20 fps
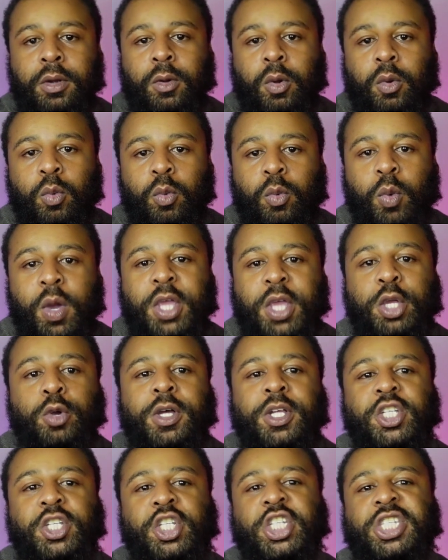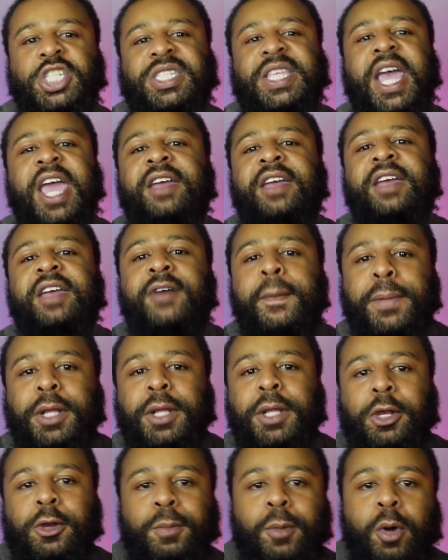when you can just save up a
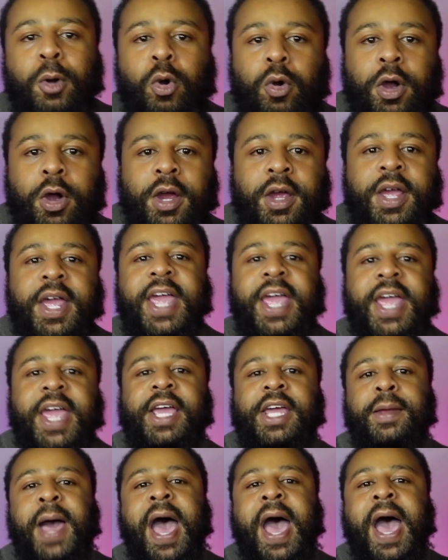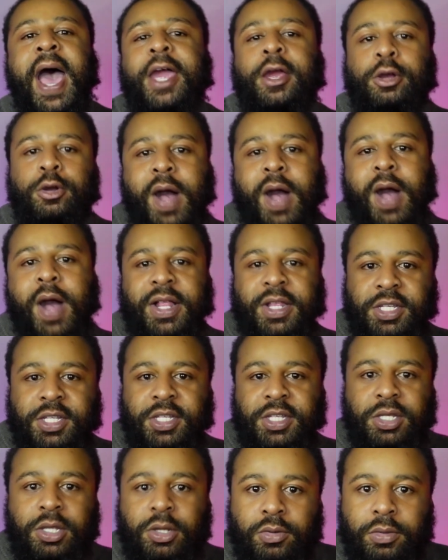little more and get a higher quality
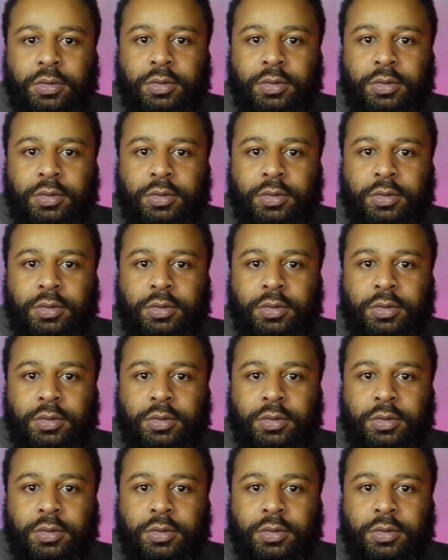suit.